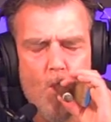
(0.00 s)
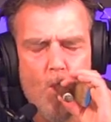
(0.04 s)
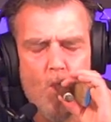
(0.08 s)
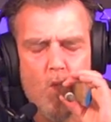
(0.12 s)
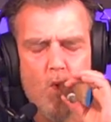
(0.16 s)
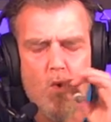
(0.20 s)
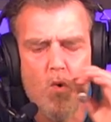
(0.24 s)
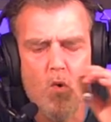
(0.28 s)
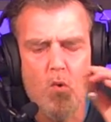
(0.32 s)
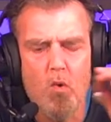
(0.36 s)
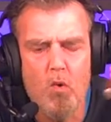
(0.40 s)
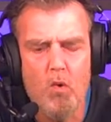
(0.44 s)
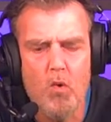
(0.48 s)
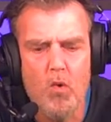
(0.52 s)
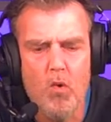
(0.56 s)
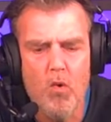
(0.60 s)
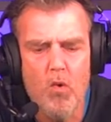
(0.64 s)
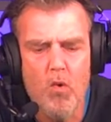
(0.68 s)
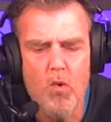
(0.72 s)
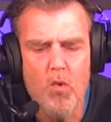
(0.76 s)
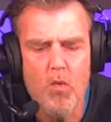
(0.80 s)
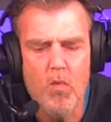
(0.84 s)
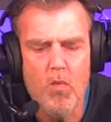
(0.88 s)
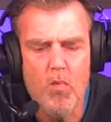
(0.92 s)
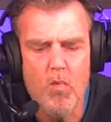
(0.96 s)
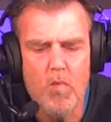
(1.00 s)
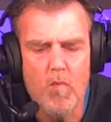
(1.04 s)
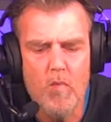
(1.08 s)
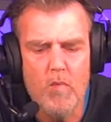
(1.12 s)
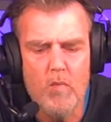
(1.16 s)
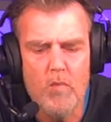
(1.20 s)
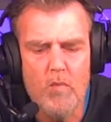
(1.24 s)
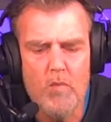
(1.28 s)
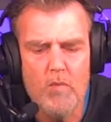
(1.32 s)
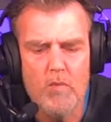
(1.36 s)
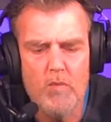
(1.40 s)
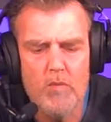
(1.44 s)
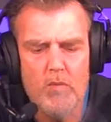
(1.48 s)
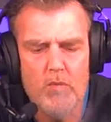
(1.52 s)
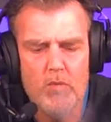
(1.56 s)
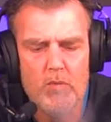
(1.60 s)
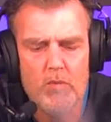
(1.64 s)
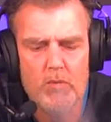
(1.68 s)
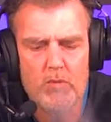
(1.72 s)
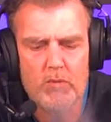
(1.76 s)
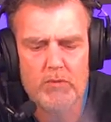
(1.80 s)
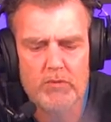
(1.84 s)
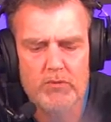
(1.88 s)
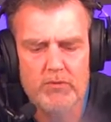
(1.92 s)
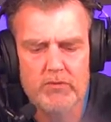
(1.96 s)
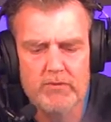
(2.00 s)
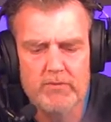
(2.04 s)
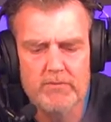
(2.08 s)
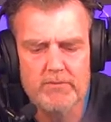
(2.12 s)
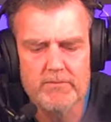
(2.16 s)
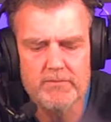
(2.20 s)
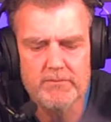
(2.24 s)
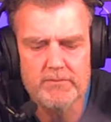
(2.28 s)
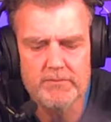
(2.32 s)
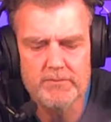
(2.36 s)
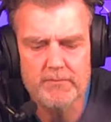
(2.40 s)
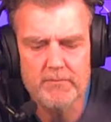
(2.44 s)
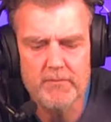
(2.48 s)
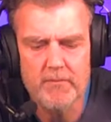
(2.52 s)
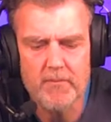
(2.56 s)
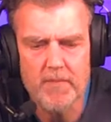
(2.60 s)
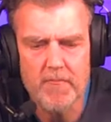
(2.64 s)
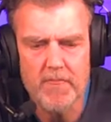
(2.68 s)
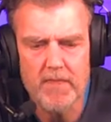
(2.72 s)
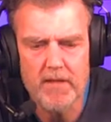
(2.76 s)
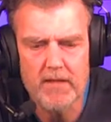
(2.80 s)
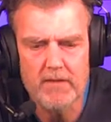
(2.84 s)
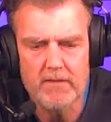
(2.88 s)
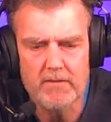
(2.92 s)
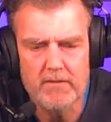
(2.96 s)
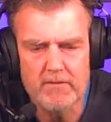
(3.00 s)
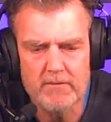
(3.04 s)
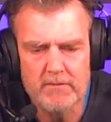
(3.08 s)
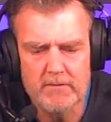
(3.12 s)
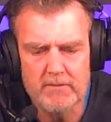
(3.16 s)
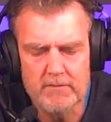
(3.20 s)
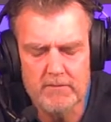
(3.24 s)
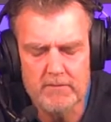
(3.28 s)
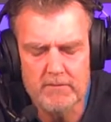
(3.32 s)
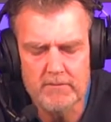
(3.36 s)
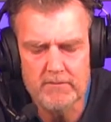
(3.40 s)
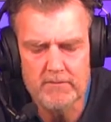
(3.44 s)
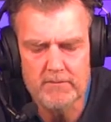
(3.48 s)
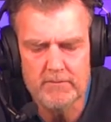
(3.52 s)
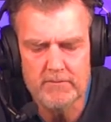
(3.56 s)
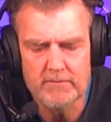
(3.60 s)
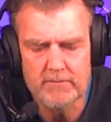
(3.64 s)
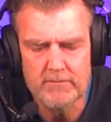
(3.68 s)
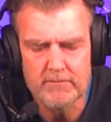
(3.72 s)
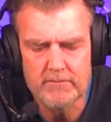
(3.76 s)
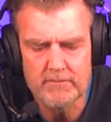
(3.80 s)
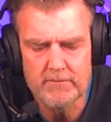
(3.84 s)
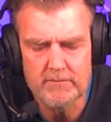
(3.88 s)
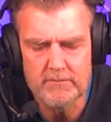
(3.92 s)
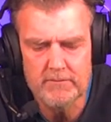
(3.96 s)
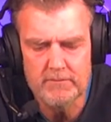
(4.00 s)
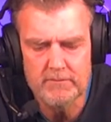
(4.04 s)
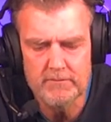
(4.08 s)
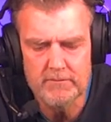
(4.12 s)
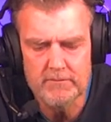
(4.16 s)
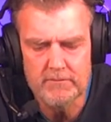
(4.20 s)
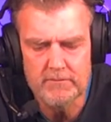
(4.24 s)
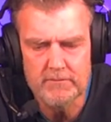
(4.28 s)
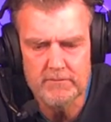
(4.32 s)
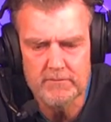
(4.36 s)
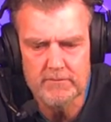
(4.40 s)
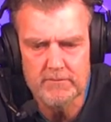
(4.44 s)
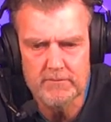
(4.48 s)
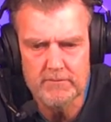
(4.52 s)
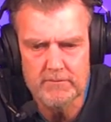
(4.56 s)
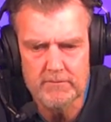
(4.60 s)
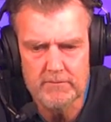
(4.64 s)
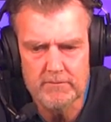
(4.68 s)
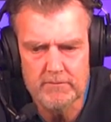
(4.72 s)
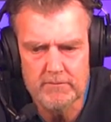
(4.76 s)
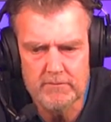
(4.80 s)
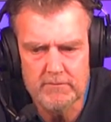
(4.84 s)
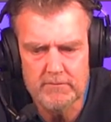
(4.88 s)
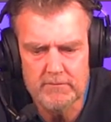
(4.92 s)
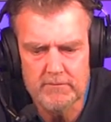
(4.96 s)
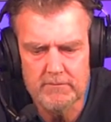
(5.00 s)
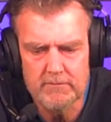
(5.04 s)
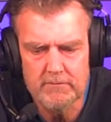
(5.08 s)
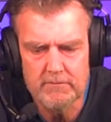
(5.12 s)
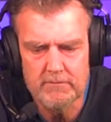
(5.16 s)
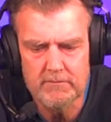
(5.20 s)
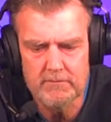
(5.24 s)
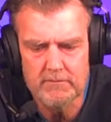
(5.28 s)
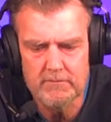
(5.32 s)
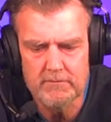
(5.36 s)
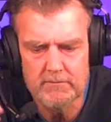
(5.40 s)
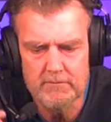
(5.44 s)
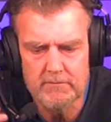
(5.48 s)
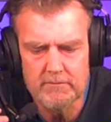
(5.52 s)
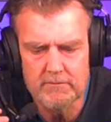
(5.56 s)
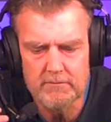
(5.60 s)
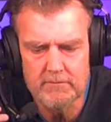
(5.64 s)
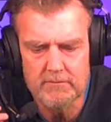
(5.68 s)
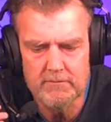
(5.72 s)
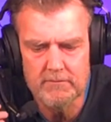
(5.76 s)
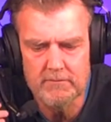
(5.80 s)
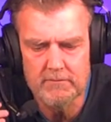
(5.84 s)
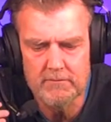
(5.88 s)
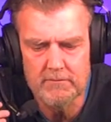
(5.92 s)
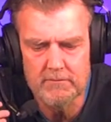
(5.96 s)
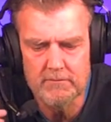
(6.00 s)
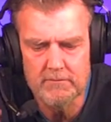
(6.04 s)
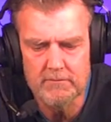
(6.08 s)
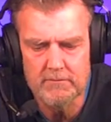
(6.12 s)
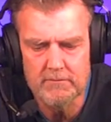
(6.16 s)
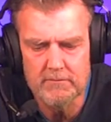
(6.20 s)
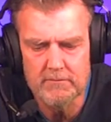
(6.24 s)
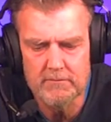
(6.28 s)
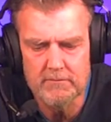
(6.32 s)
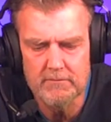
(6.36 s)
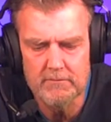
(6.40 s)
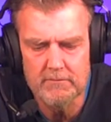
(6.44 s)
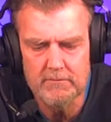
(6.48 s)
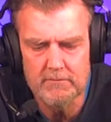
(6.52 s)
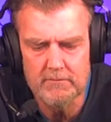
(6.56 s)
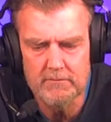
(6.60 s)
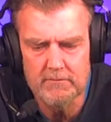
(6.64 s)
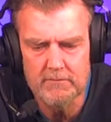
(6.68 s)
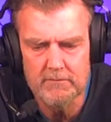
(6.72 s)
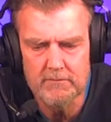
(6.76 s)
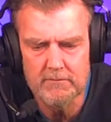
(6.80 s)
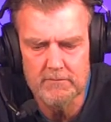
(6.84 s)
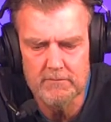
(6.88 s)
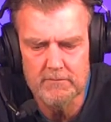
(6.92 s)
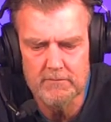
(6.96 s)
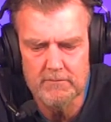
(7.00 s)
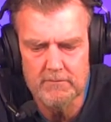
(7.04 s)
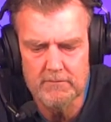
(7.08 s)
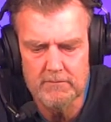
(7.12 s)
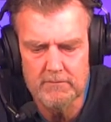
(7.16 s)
The person shown says nothing.